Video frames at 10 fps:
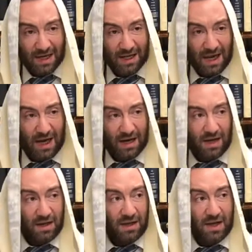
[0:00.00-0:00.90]
attack,
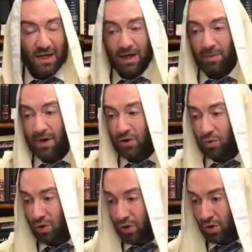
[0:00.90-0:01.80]
thinking about
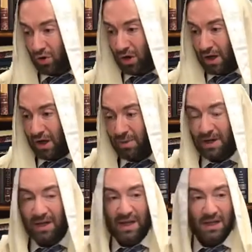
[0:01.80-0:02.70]
tomorrow,
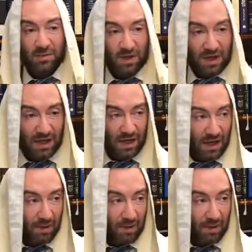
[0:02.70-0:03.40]
about next week,